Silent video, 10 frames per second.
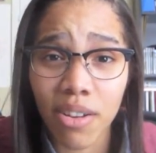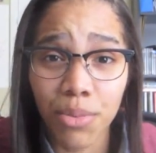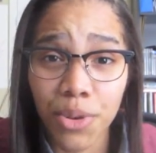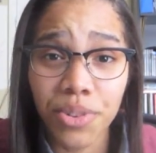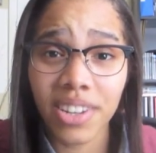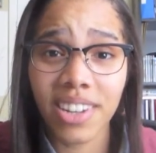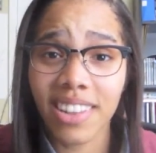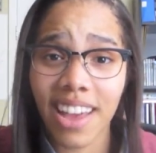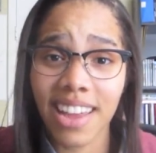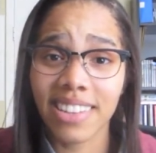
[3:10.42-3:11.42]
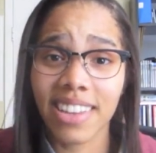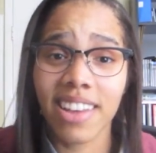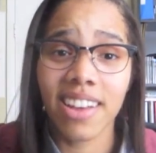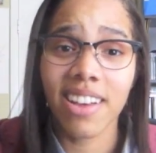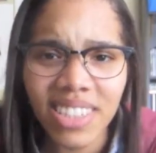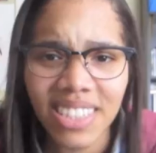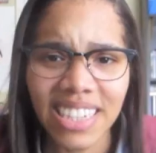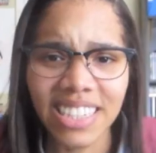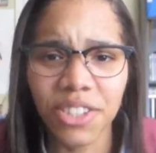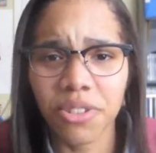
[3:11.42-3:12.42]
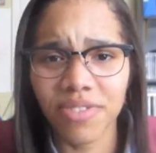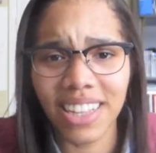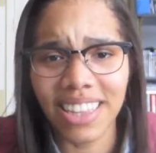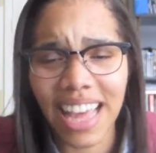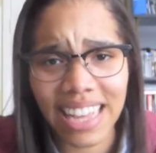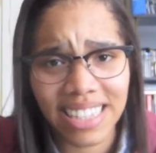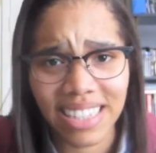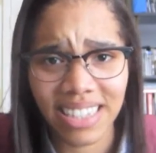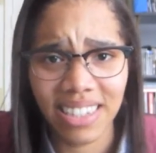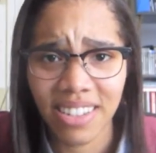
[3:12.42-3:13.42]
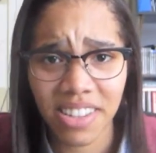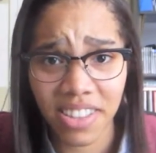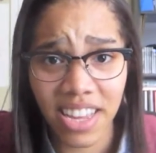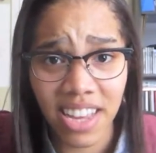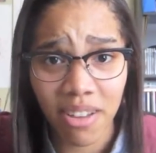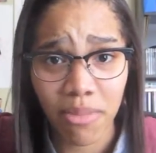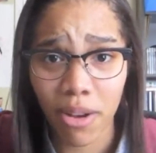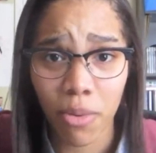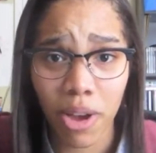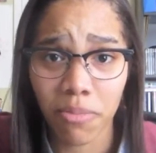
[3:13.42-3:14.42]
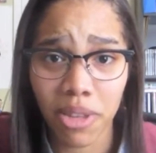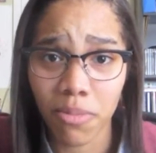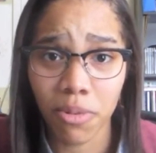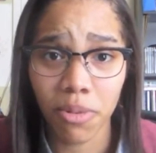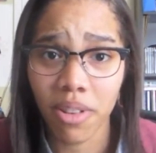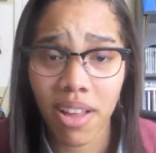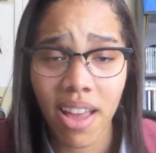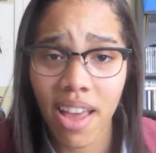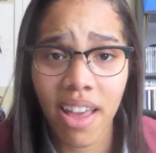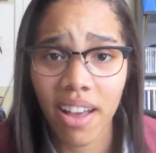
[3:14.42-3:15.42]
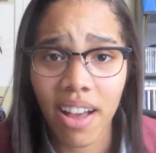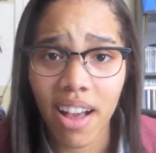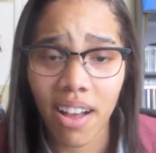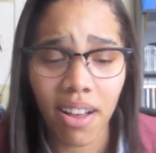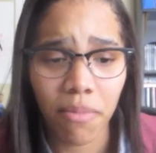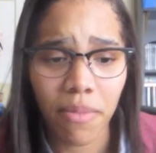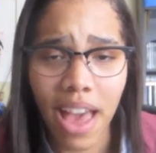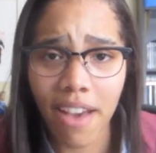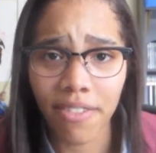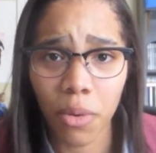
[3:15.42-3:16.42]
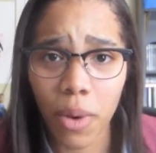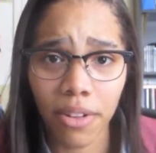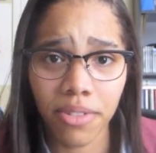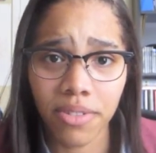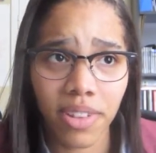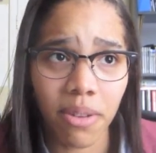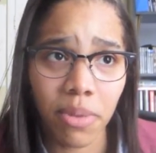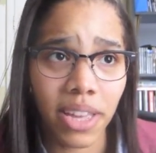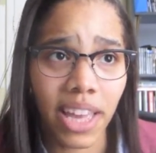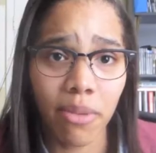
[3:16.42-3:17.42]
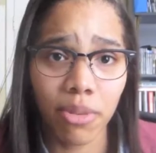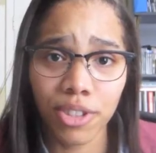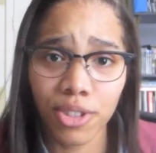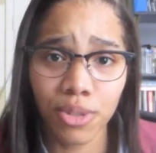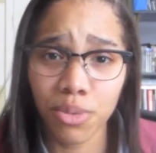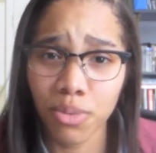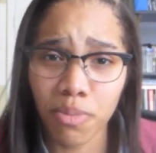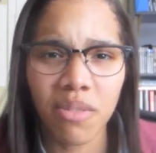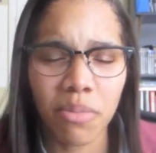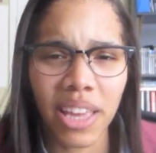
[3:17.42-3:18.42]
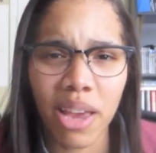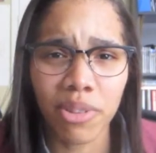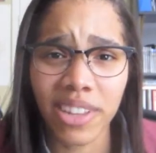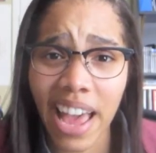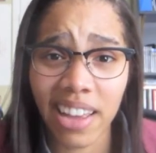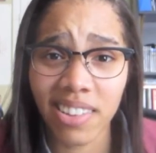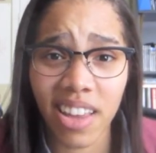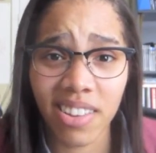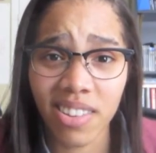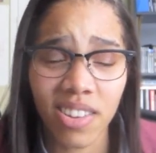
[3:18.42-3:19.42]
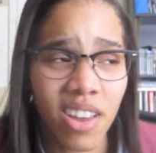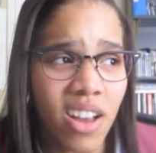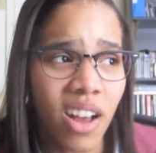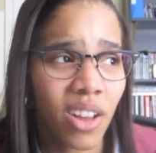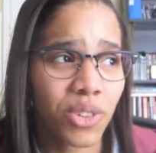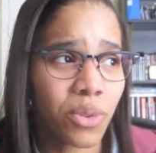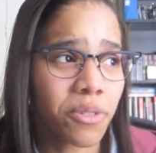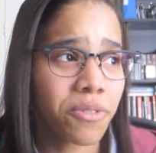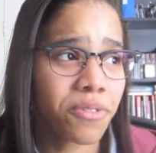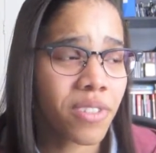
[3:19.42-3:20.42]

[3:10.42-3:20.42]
rooted in the idea, like sort of class thing about white people having wealth and being able to access sort of